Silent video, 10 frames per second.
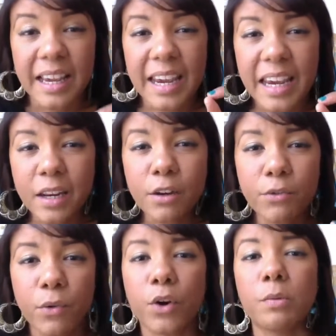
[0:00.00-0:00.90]
It
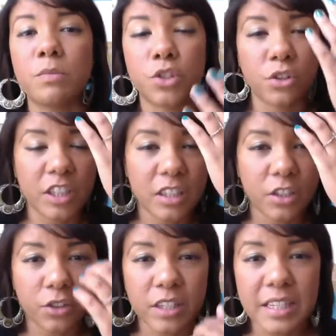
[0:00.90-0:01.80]
informs
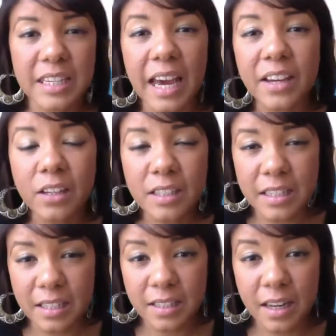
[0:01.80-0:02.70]
your entire
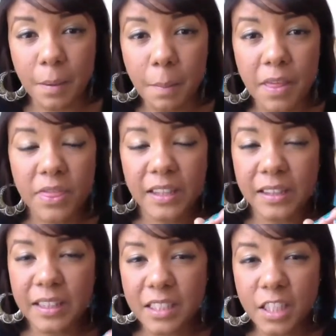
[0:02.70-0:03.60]
system
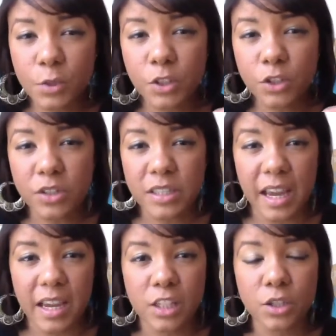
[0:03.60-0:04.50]
that this is what you're
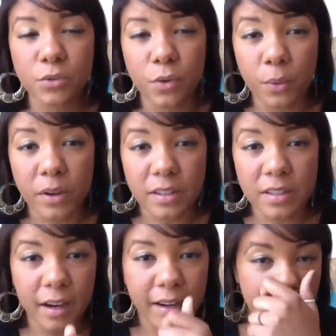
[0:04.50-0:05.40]
saying to focus
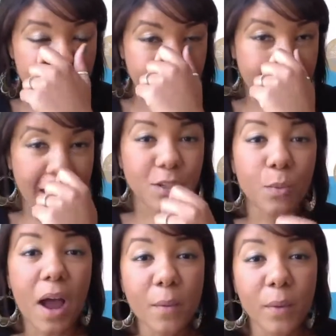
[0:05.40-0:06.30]
on. That's
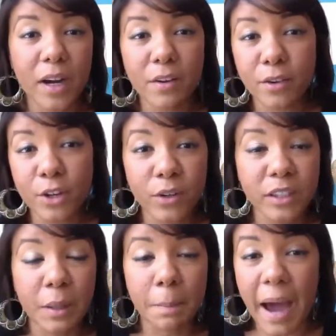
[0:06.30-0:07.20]
why whenever you're
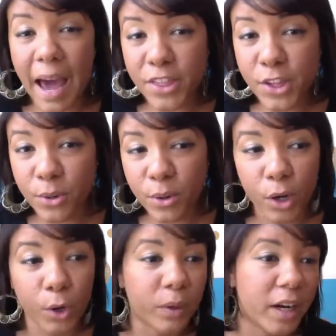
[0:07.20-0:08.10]
in the bathroom
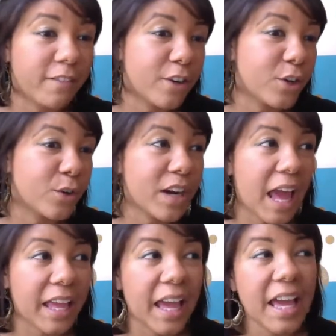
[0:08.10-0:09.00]
or whenever you're
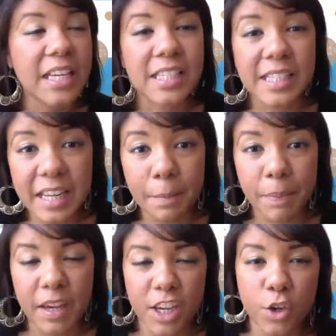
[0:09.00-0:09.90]
like
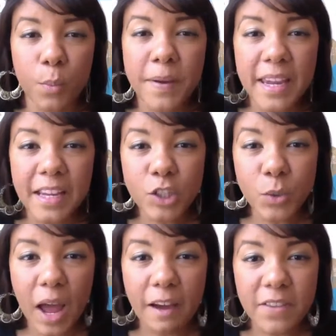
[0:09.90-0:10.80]
sleeping, you begin
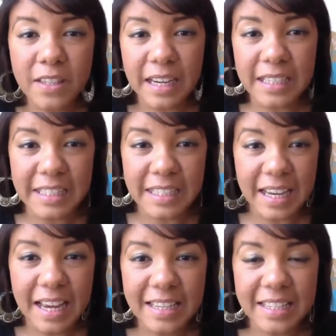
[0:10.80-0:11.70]
to have these ideas.